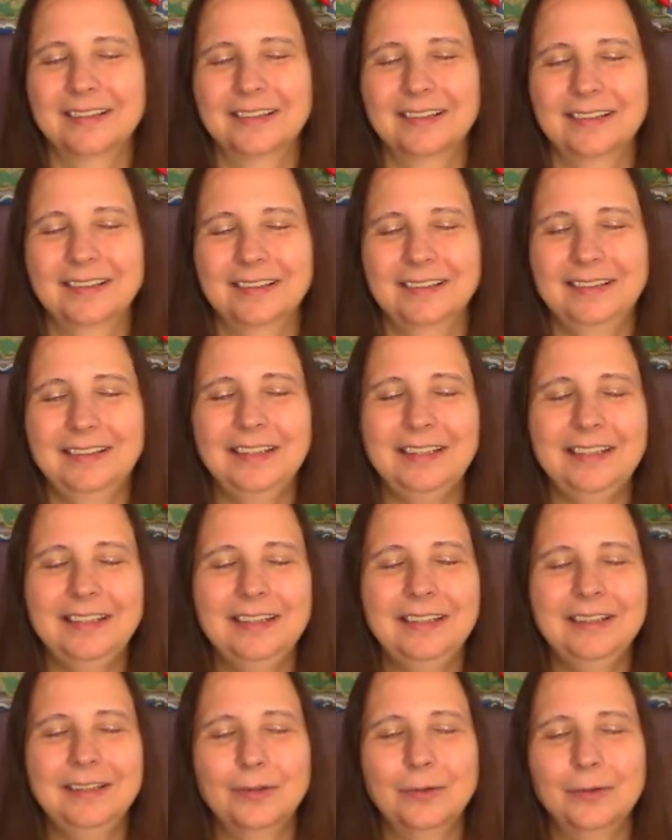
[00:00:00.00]
the
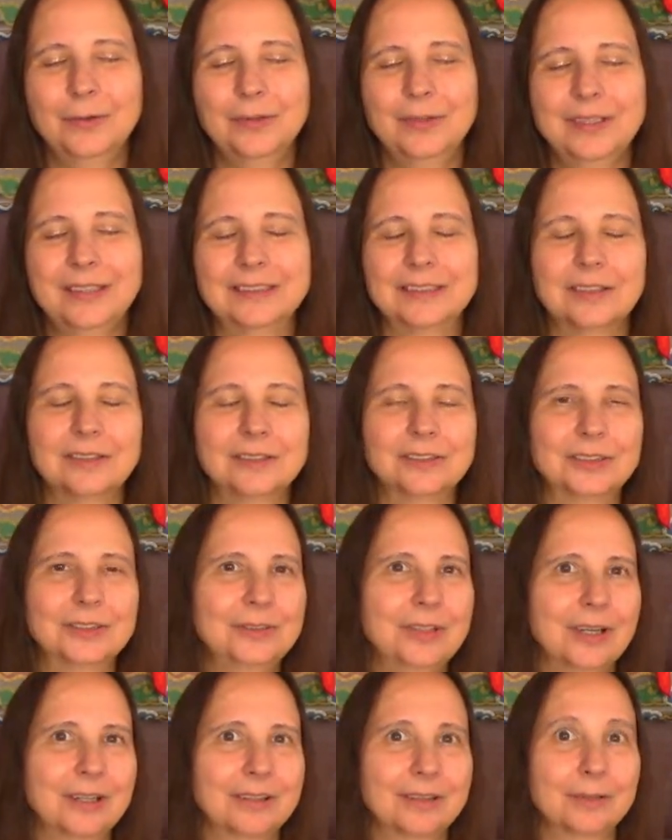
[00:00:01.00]
ego is also
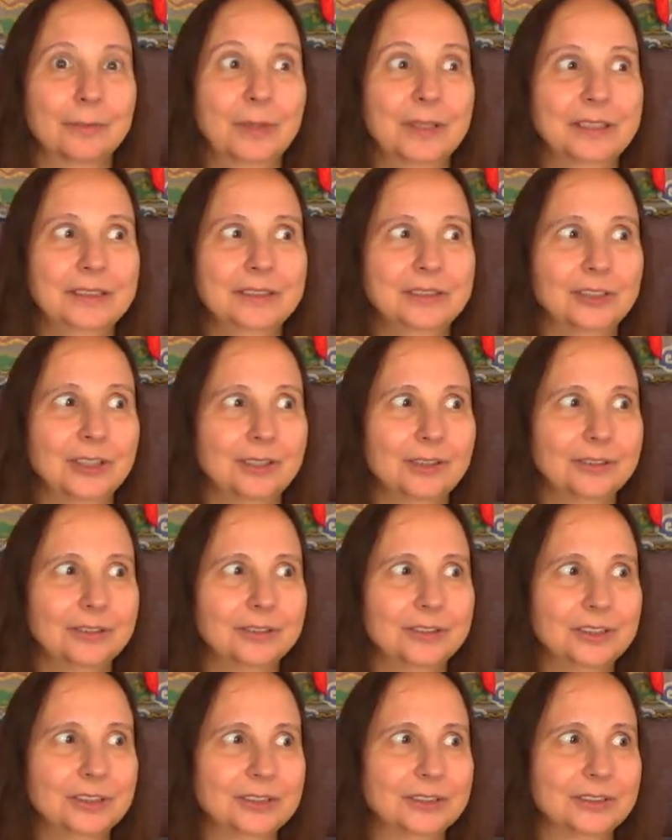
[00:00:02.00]
not the one in charge.